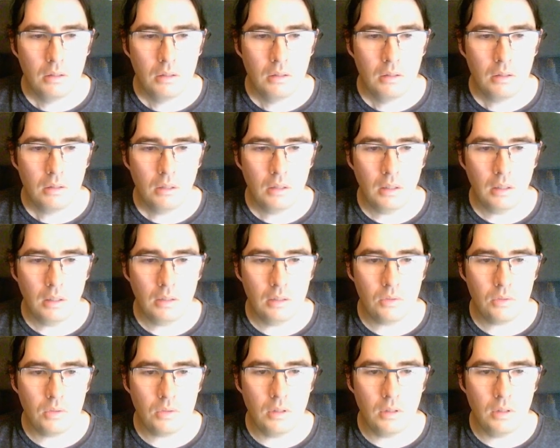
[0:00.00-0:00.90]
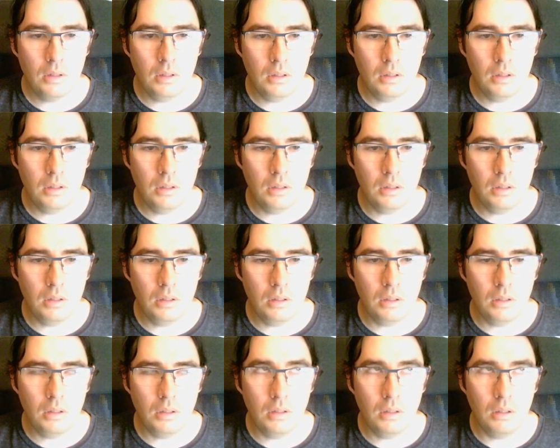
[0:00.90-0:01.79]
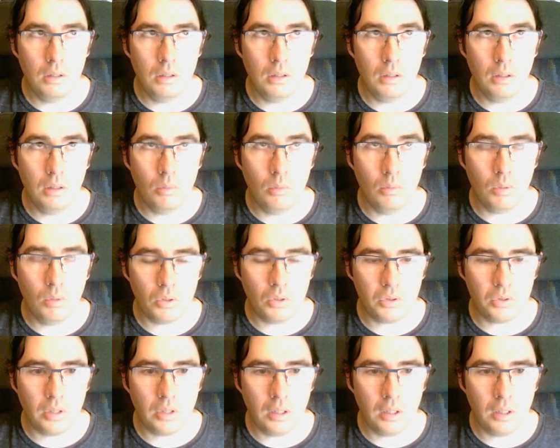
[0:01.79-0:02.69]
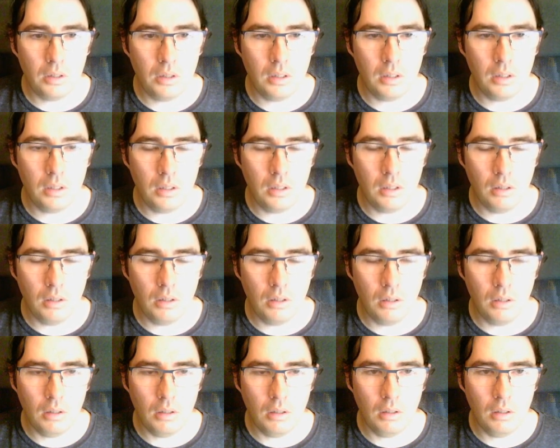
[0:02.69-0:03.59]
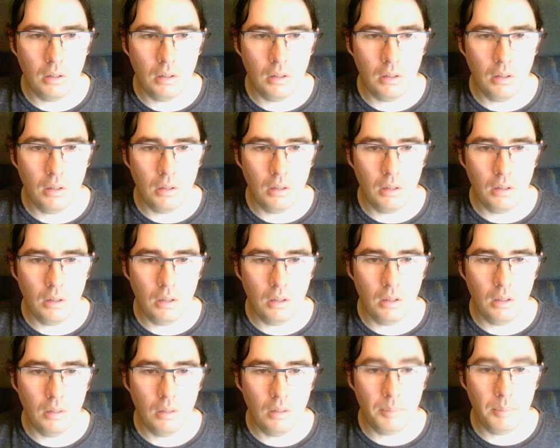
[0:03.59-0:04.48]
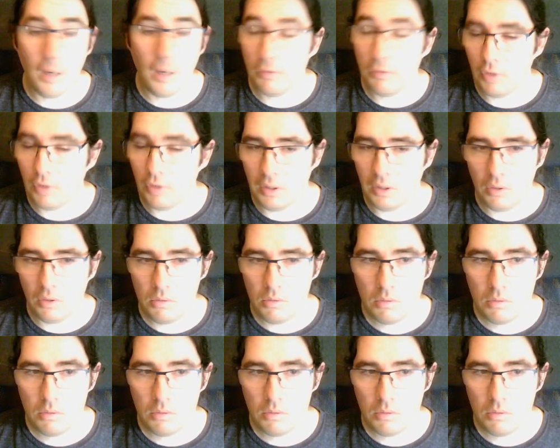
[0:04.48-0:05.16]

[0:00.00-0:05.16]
I want to say the Pathfinder.